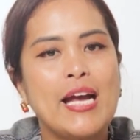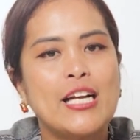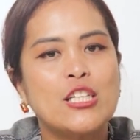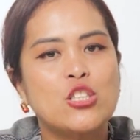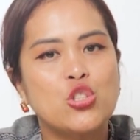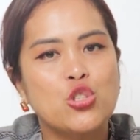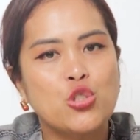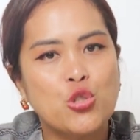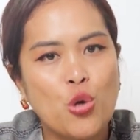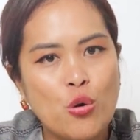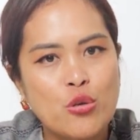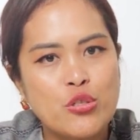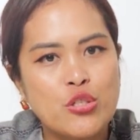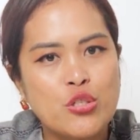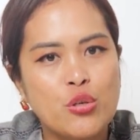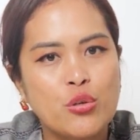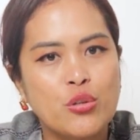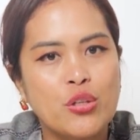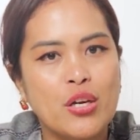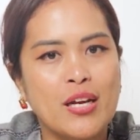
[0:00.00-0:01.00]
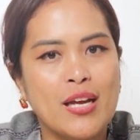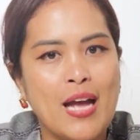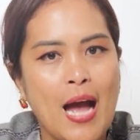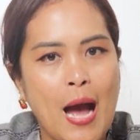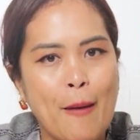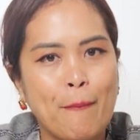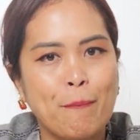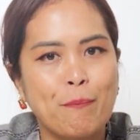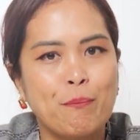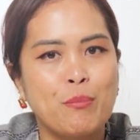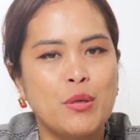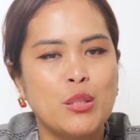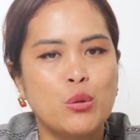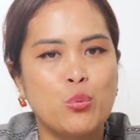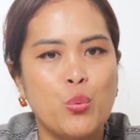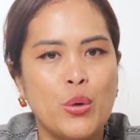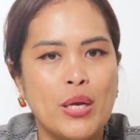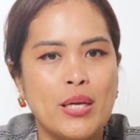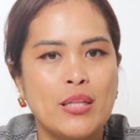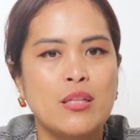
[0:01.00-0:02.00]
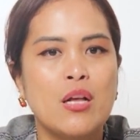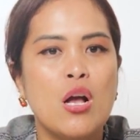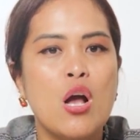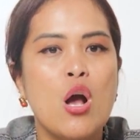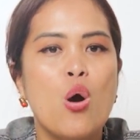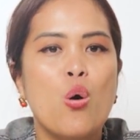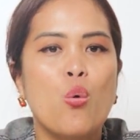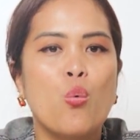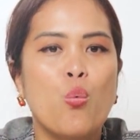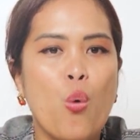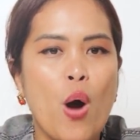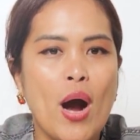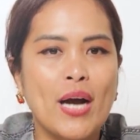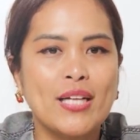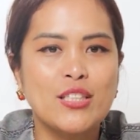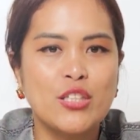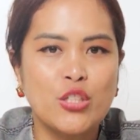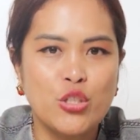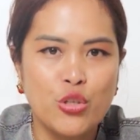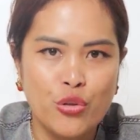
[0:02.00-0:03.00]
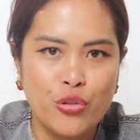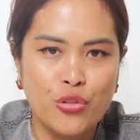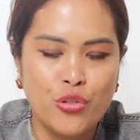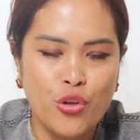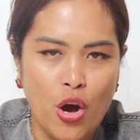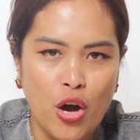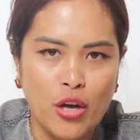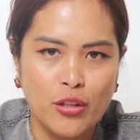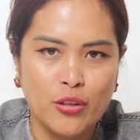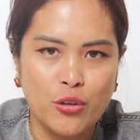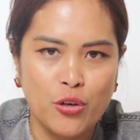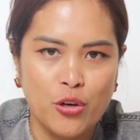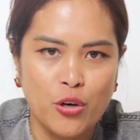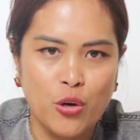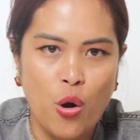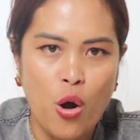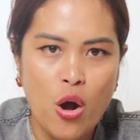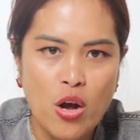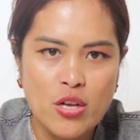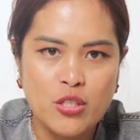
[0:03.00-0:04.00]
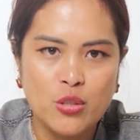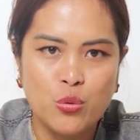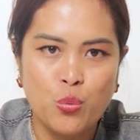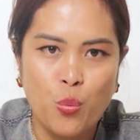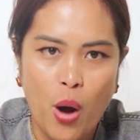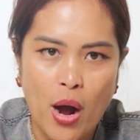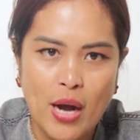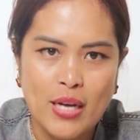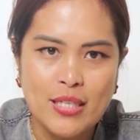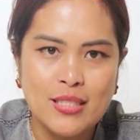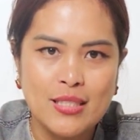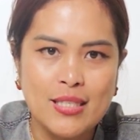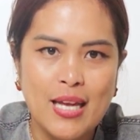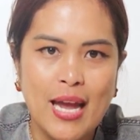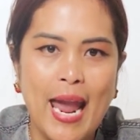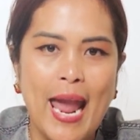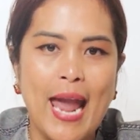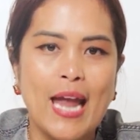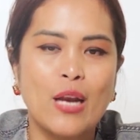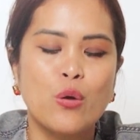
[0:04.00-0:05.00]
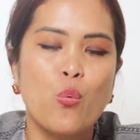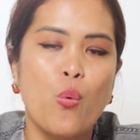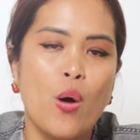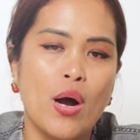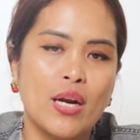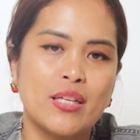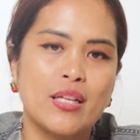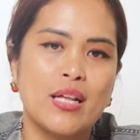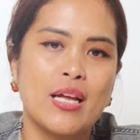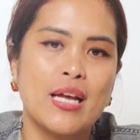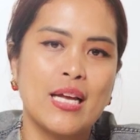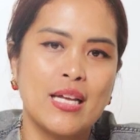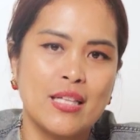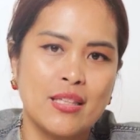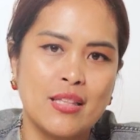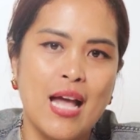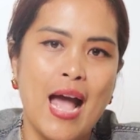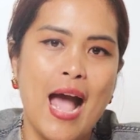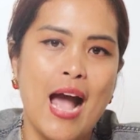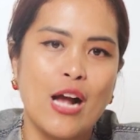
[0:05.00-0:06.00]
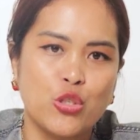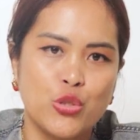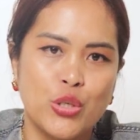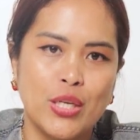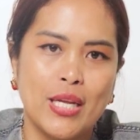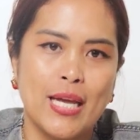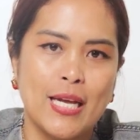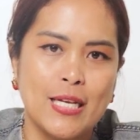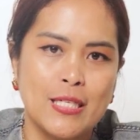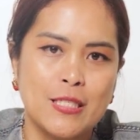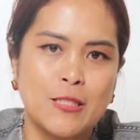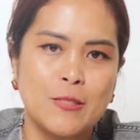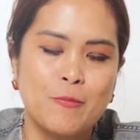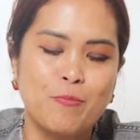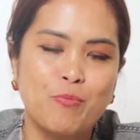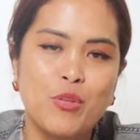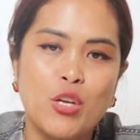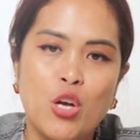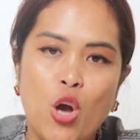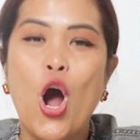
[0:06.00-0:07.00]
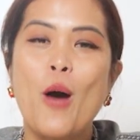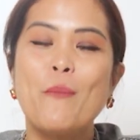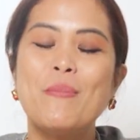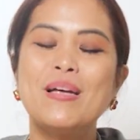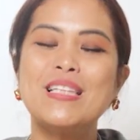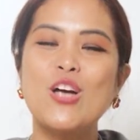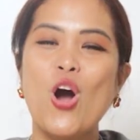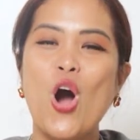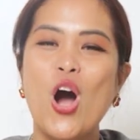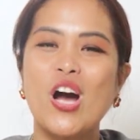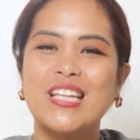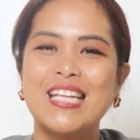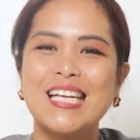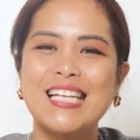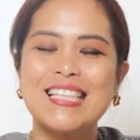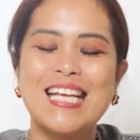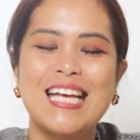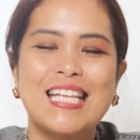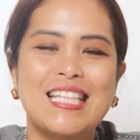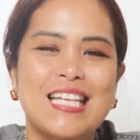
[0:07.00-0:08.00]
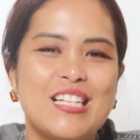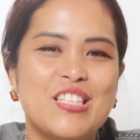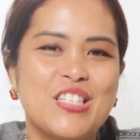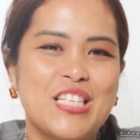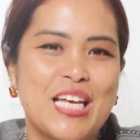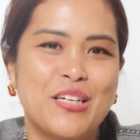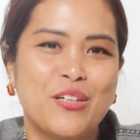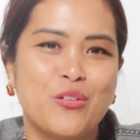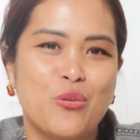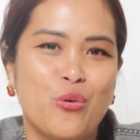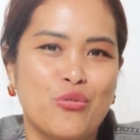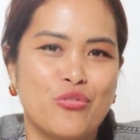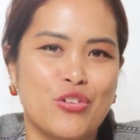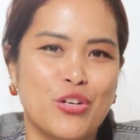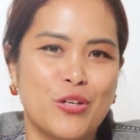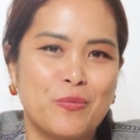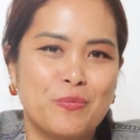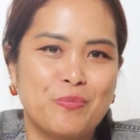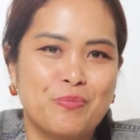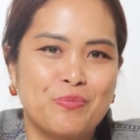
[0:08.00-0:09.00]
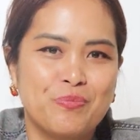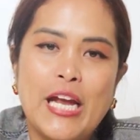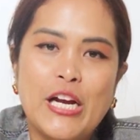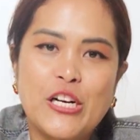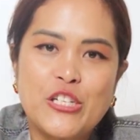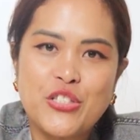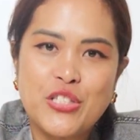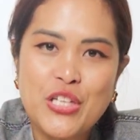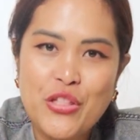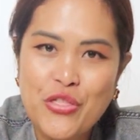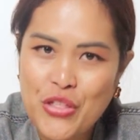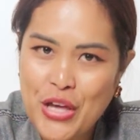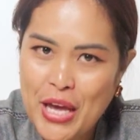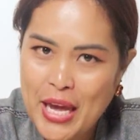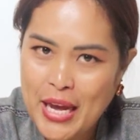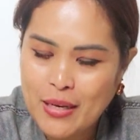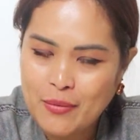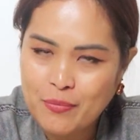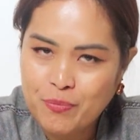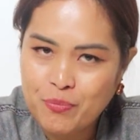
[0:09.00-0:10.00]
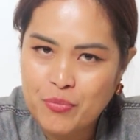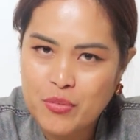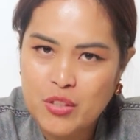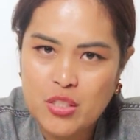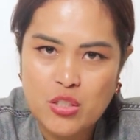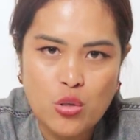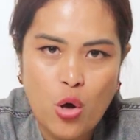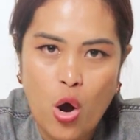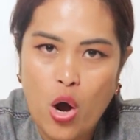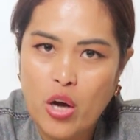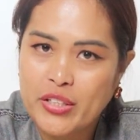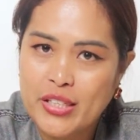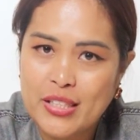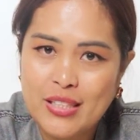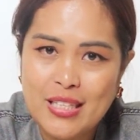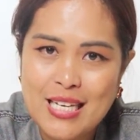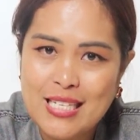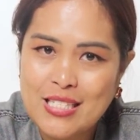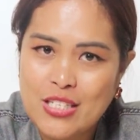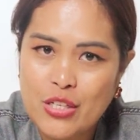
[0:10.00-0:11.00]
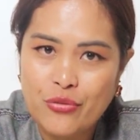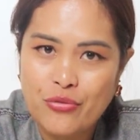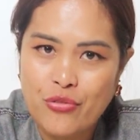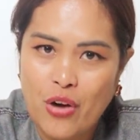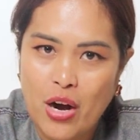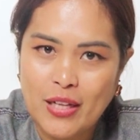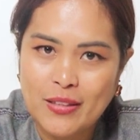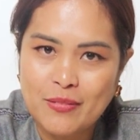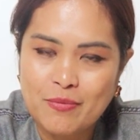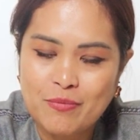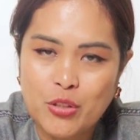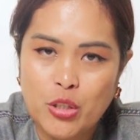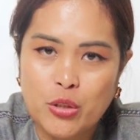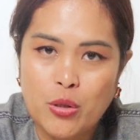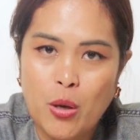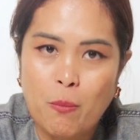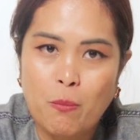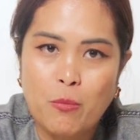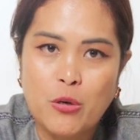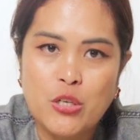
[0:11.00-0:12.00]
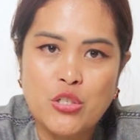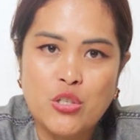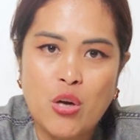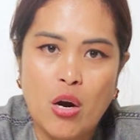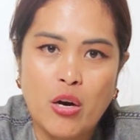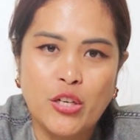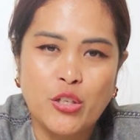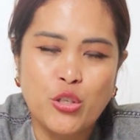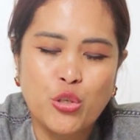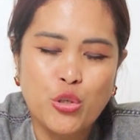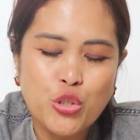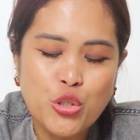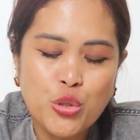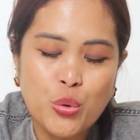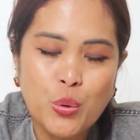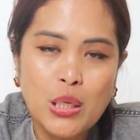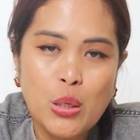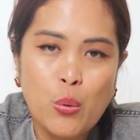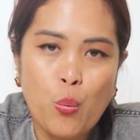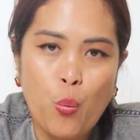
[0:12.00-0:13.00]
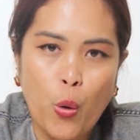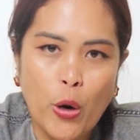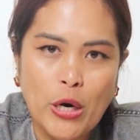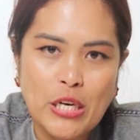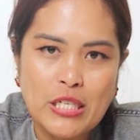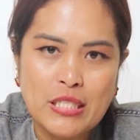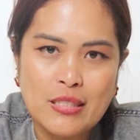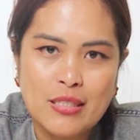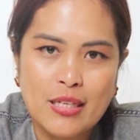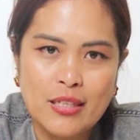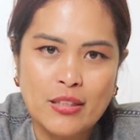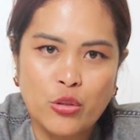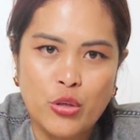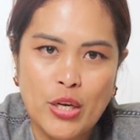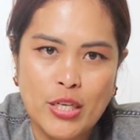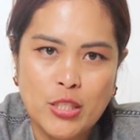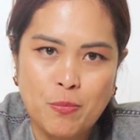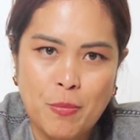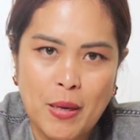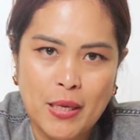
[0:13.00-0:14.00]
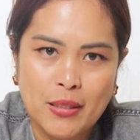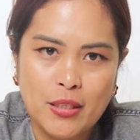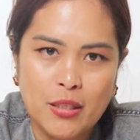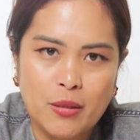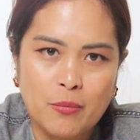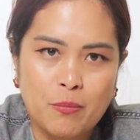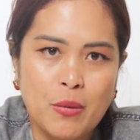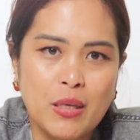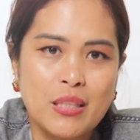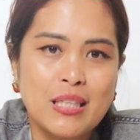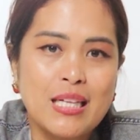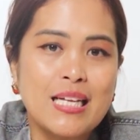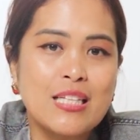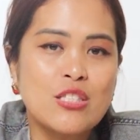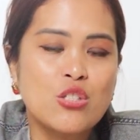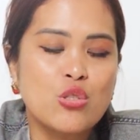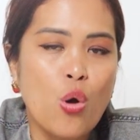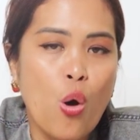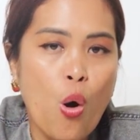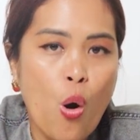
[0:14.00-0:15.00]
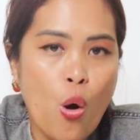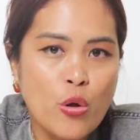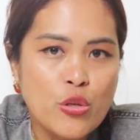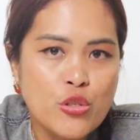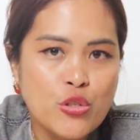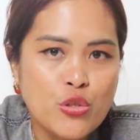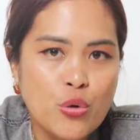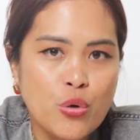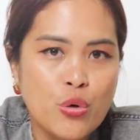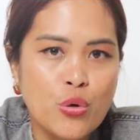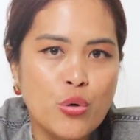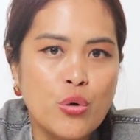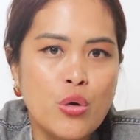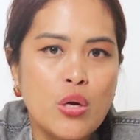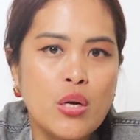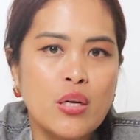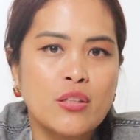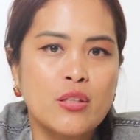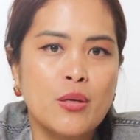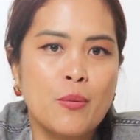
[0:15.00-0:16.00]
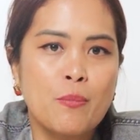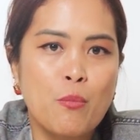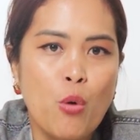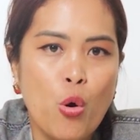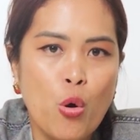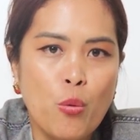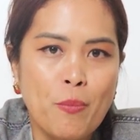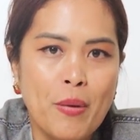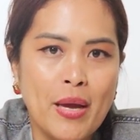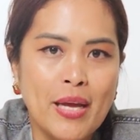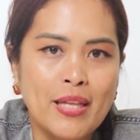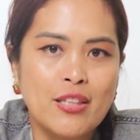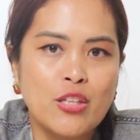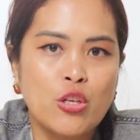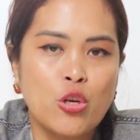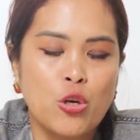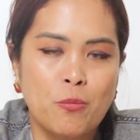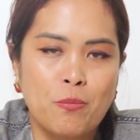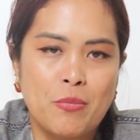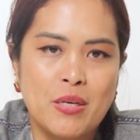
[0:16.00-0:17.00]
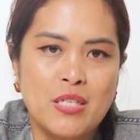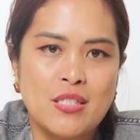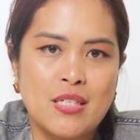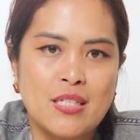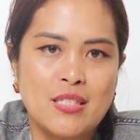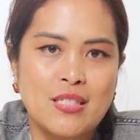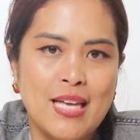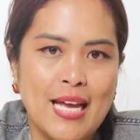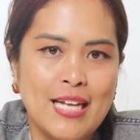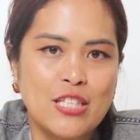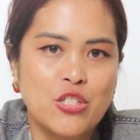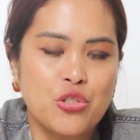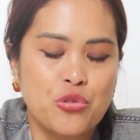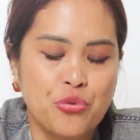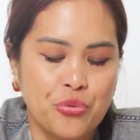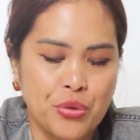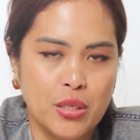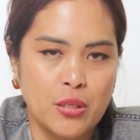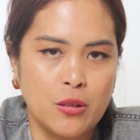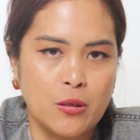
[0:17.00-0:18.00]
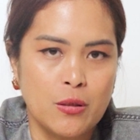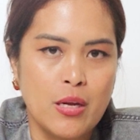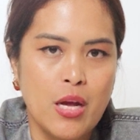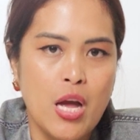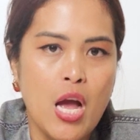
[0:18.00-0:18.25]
It shows you the gap between what you thought your cost was and what it actually is. Comment audit and I'll send it over. Here's the thing, this audit isn't fun. The numbers are usually worse than you expected, but it's also the moment your business gets real.